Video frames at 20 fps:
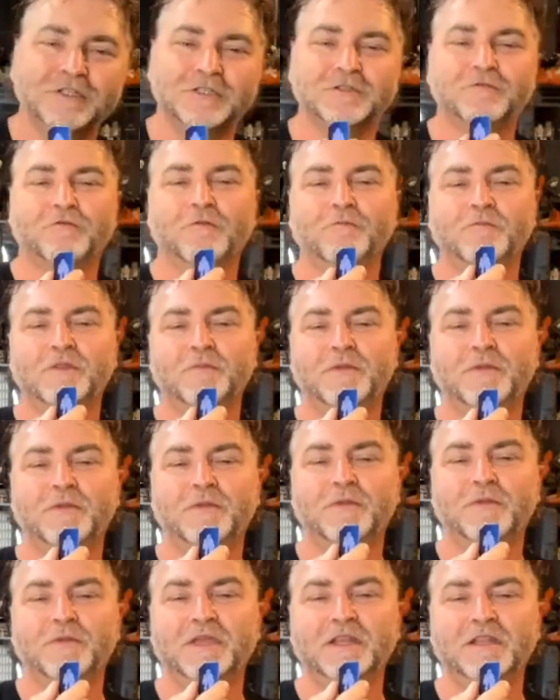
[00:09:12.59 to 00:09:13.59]
from the
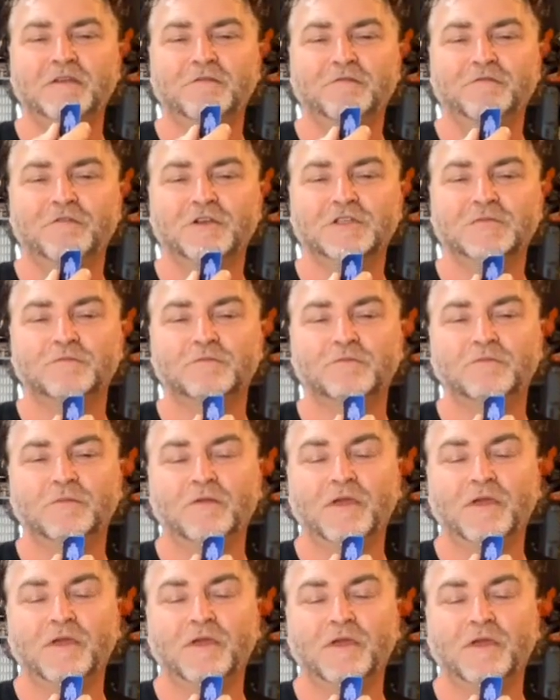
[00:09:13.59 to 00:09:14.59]
beginning of the first
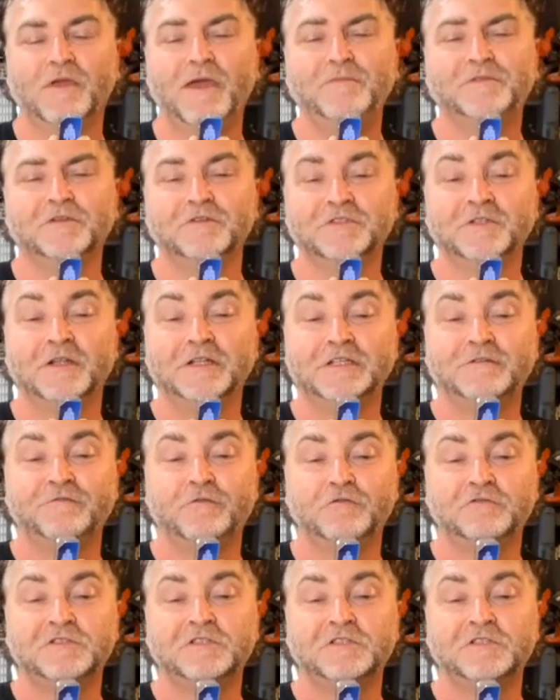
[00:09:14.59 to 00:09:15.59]
episode. It's not his
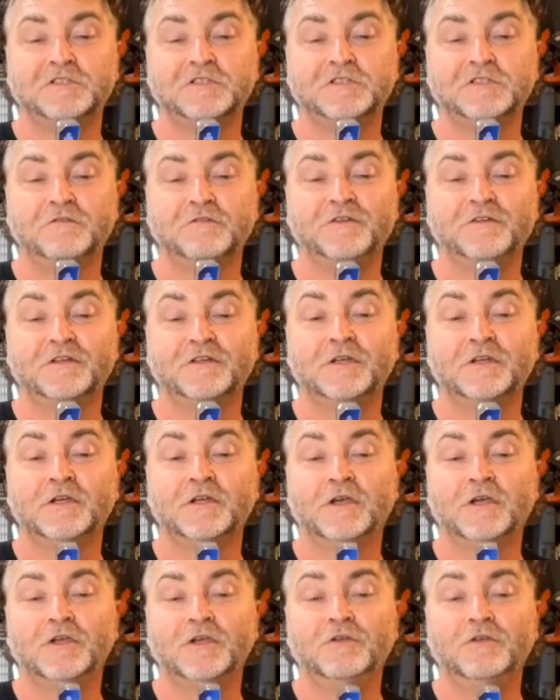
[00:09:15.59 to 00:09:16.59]
full silver
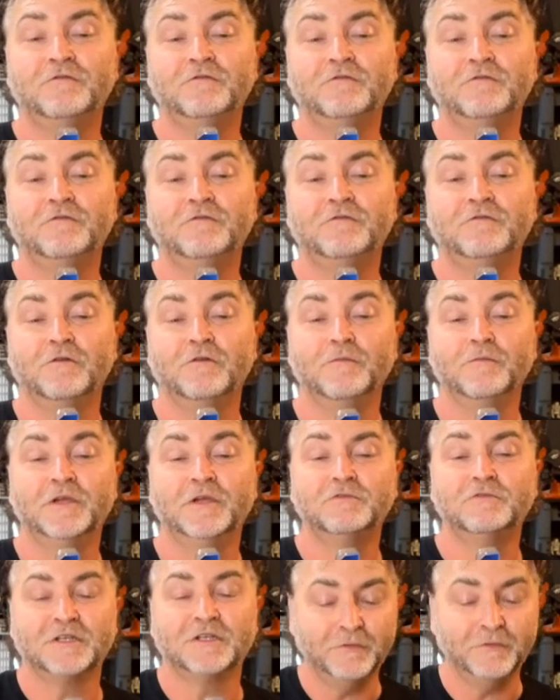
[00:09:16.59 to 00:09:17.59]
uniform.
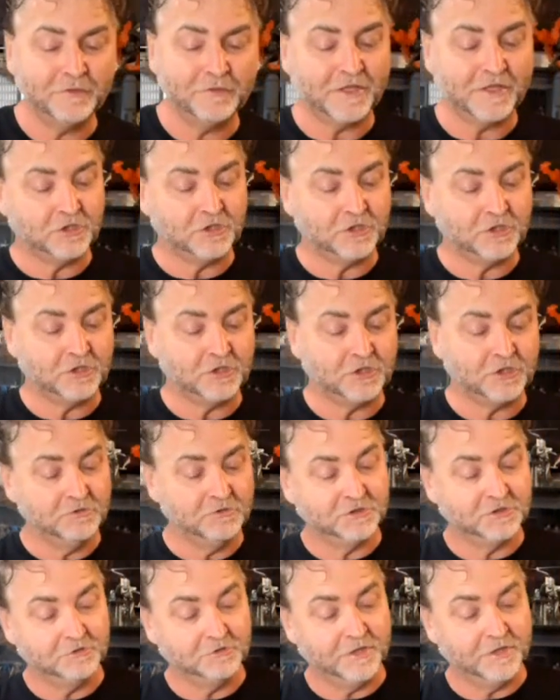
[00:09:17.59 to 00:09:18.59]
Interesting. I wonder why they chose to
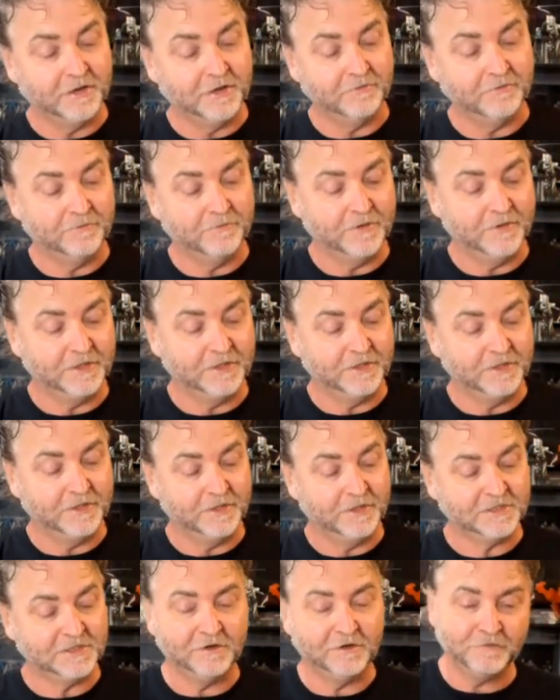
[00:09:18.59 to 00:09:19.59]
do that. That's kind
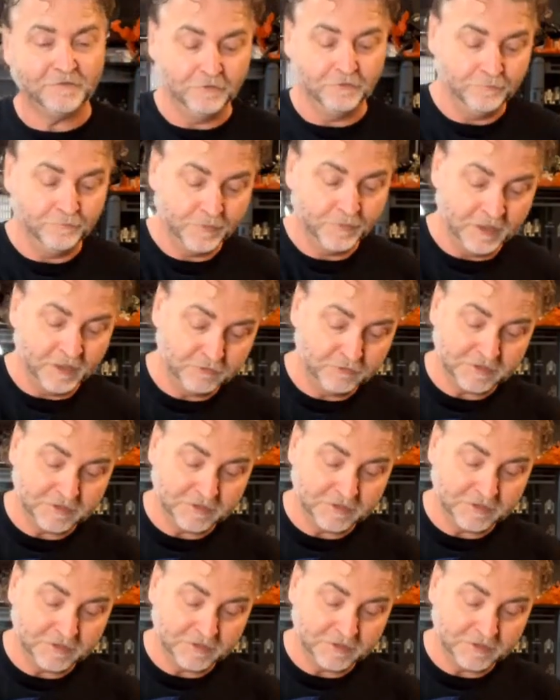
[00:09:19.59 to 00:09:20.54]
of cool. Interesting.